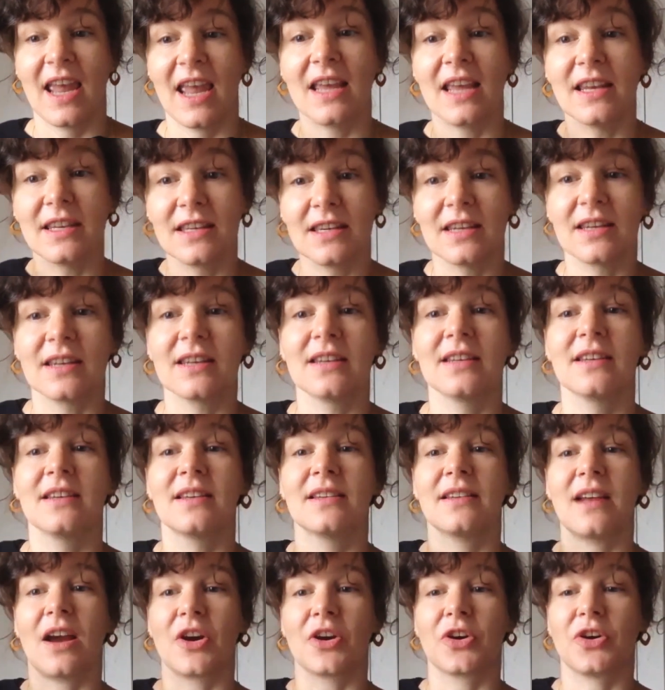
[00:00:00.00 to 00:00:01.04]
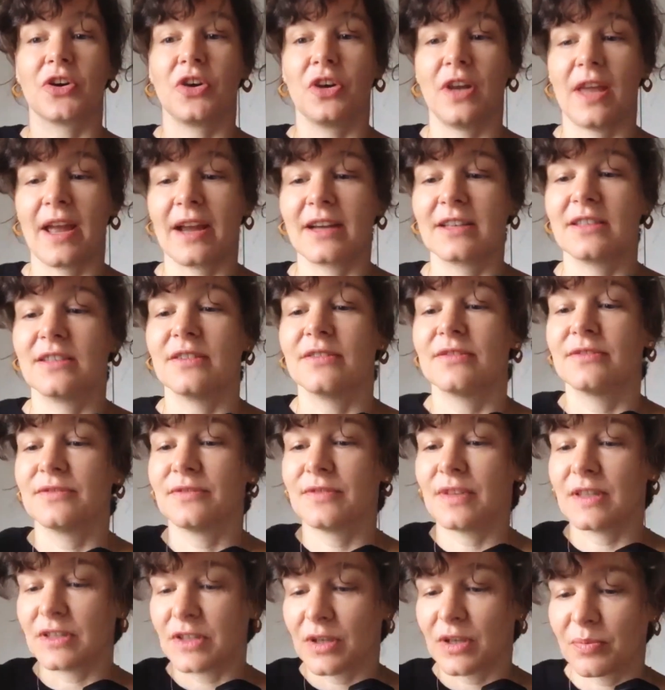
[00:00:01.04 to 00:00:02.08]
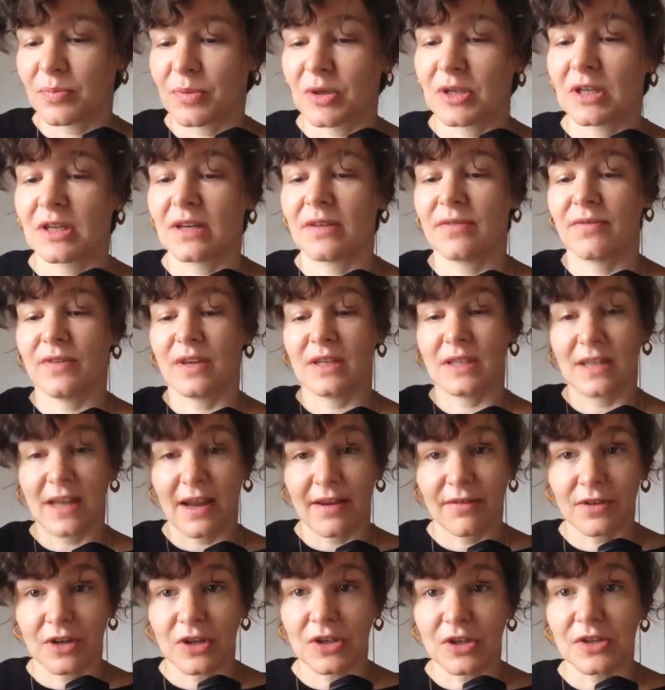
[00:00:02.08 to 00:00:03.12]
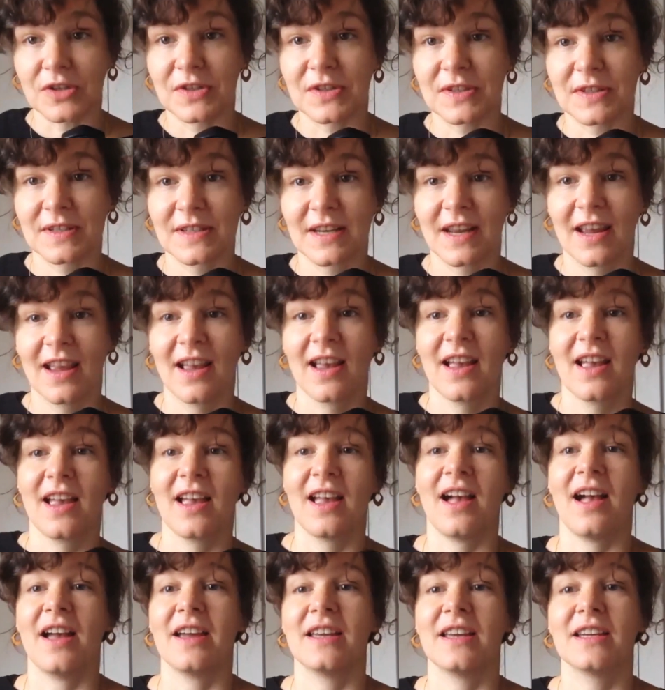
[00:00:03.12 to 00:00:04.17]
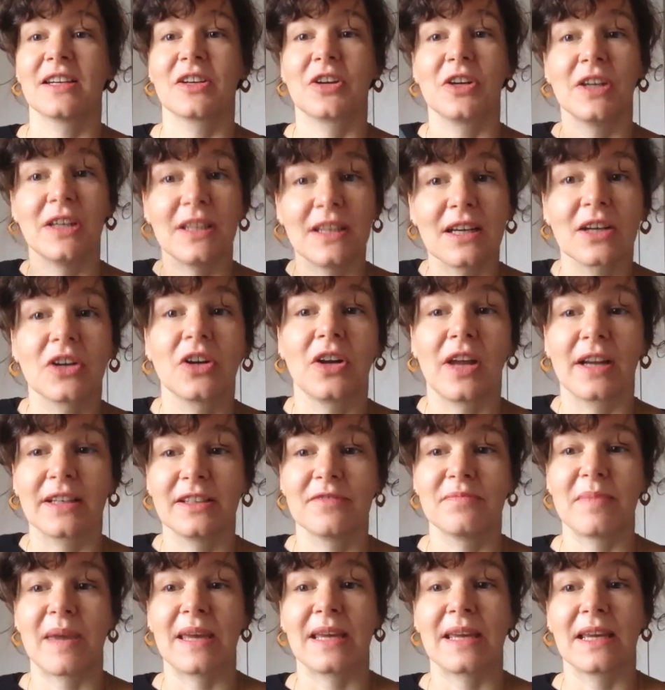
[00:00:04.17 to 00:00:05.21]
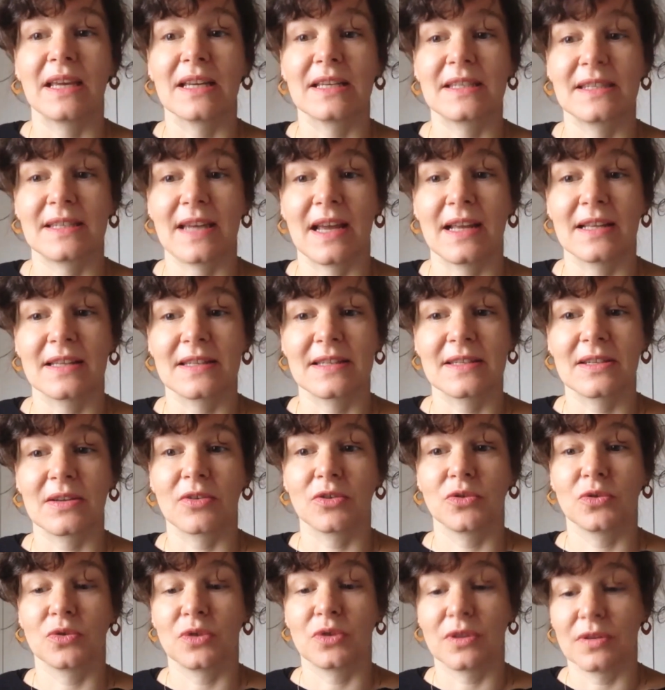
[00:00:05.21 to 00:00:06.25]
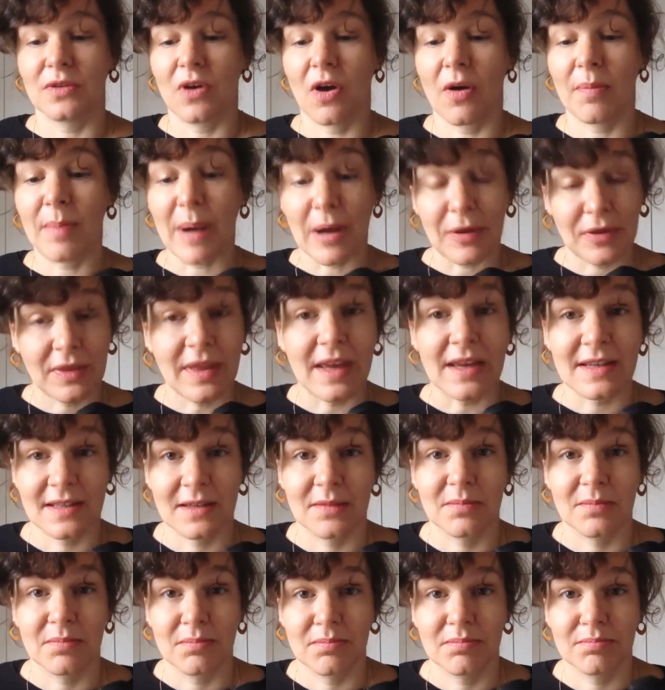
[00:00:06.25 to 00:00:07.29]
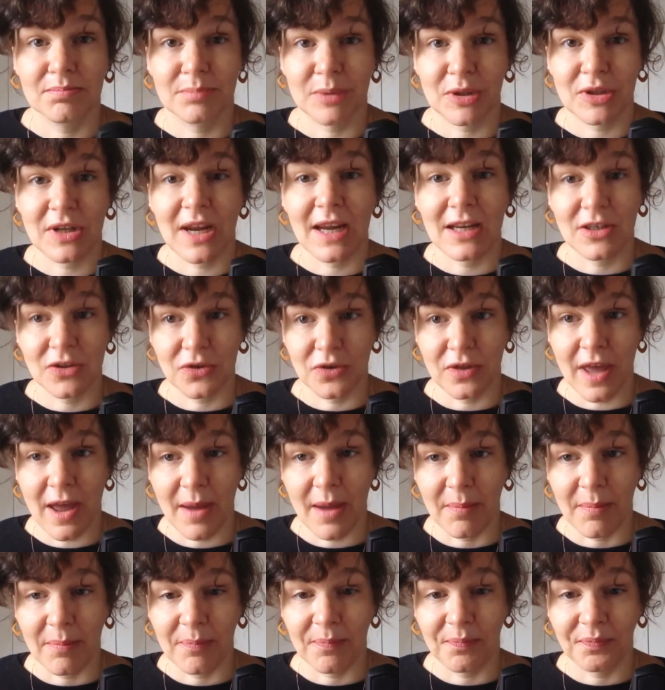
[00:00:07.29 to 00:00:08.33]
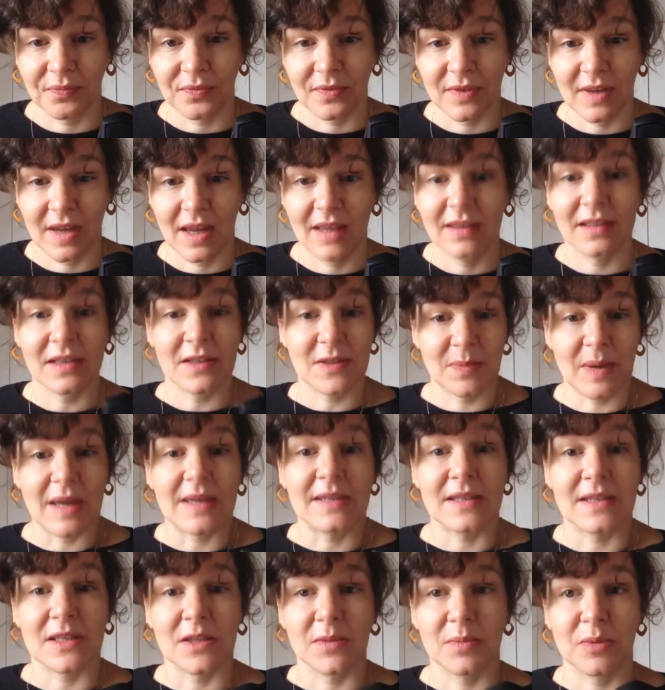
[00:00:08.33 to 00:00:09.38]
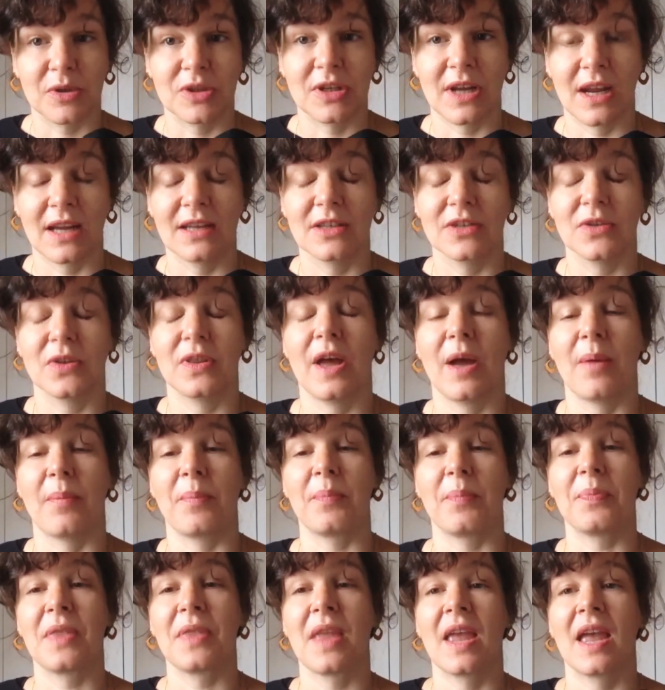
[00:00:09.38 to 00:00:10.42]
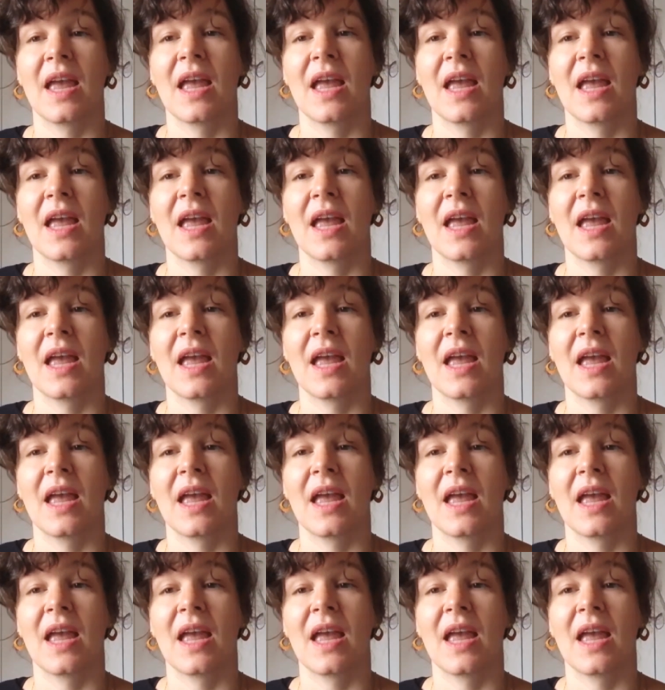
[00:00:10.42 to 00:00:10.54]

in our collective interpretative endeavors, in a collective making sense about things that pertain to them, and these spaces pertain to them.